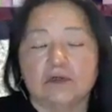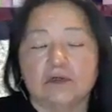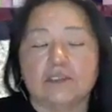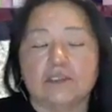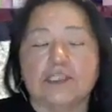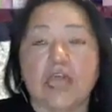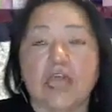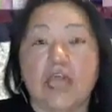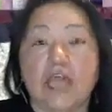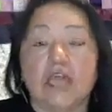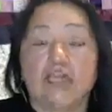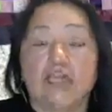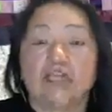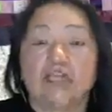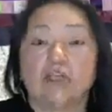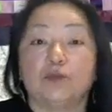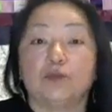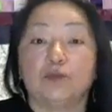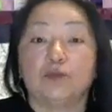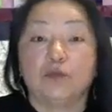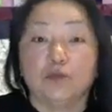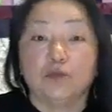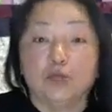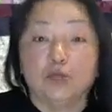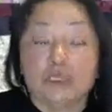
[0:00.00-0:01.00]
was I
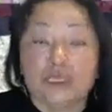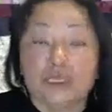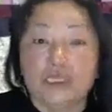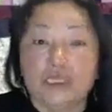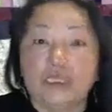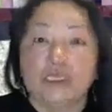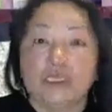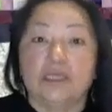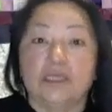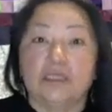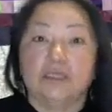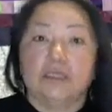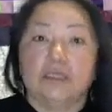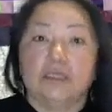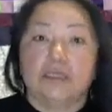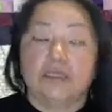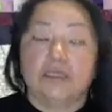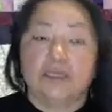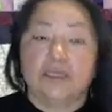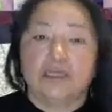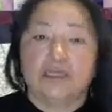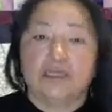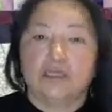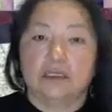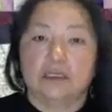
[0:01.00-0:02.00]
could breathe.
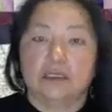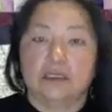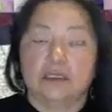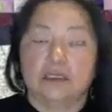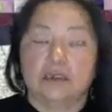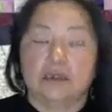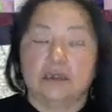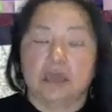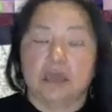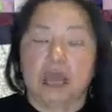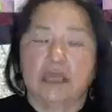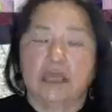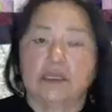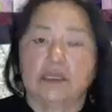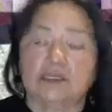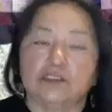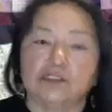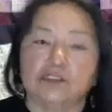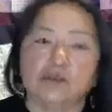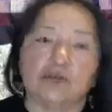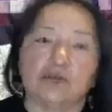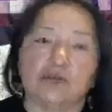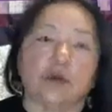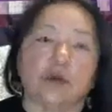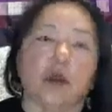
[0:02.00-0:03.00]
I
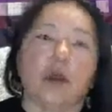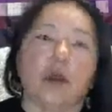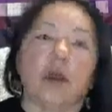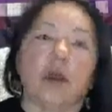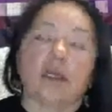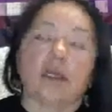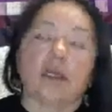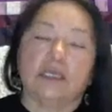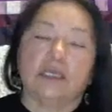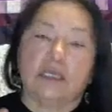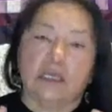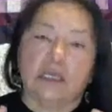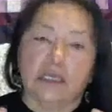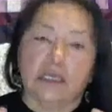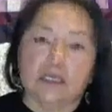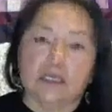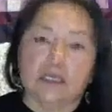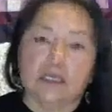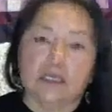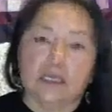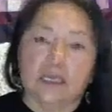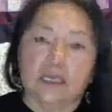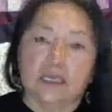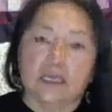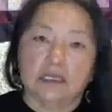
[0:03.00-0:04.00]
could draw
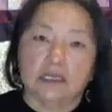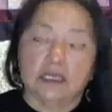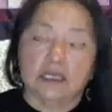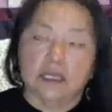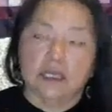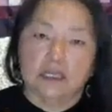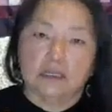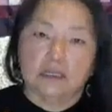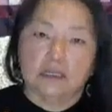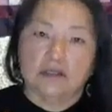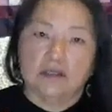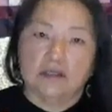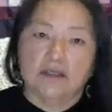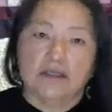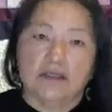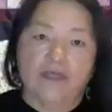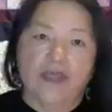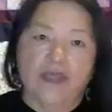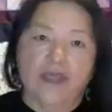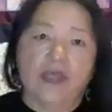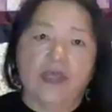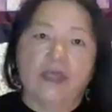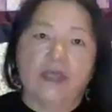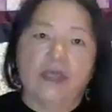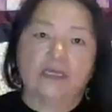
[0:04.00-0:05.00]
in
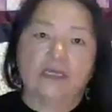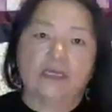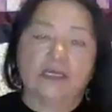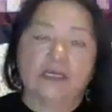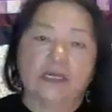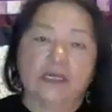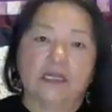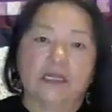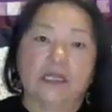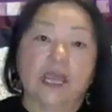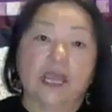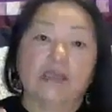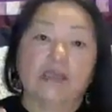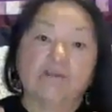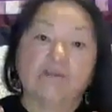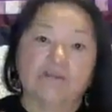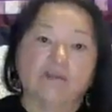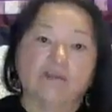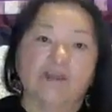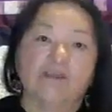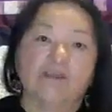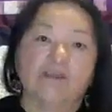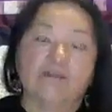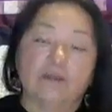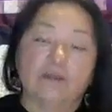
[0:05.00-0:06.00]
that
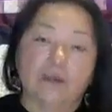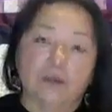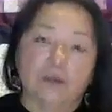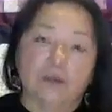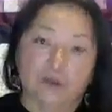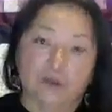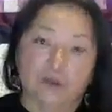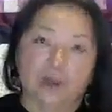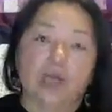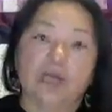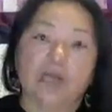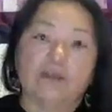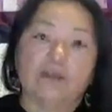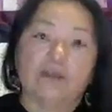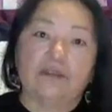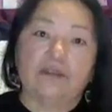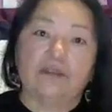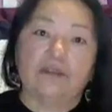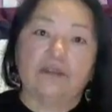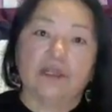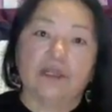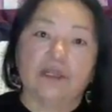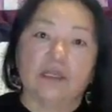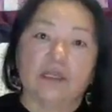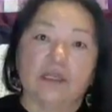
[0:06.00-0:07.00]
life-giving breath
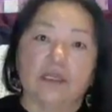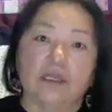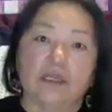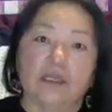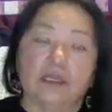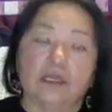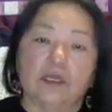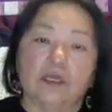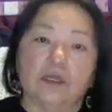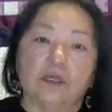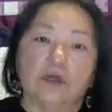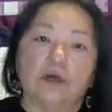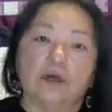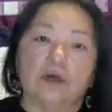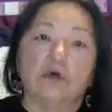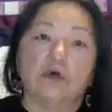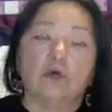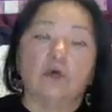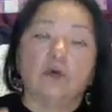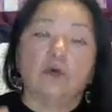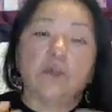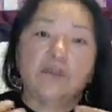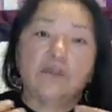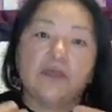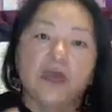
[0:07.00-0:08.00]

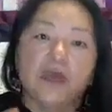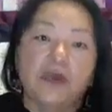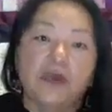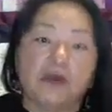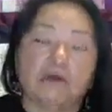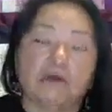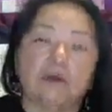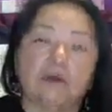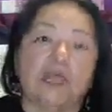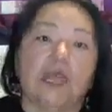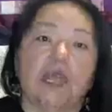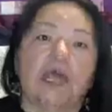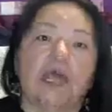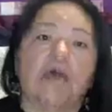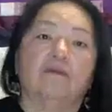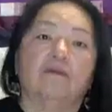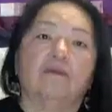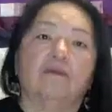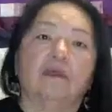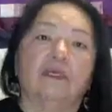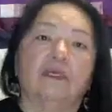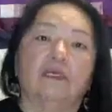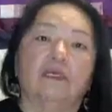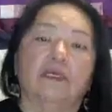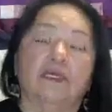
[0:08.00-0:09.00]
without
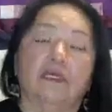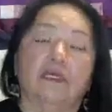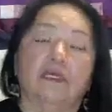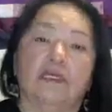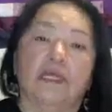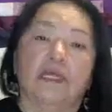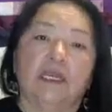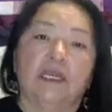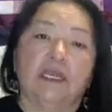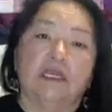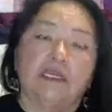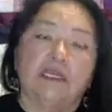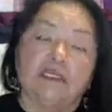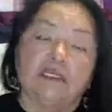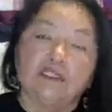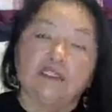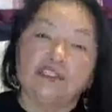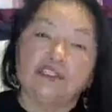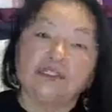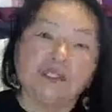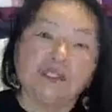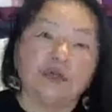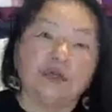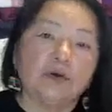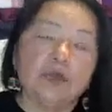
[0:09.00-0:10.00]
having it laden
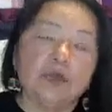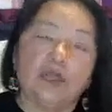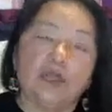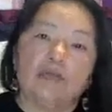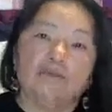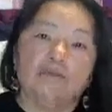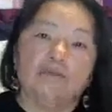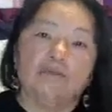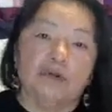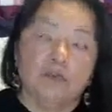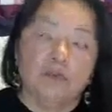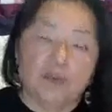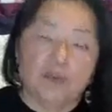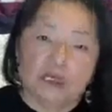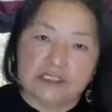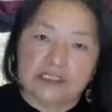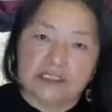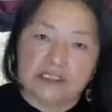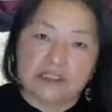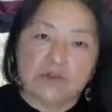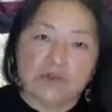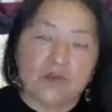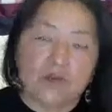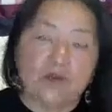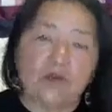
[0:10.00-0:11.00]
so heavy by
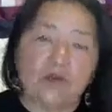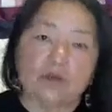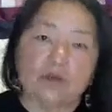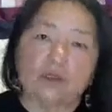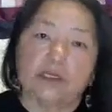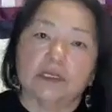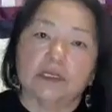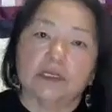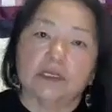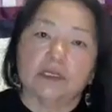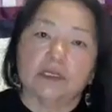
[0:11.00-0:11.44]
smoke,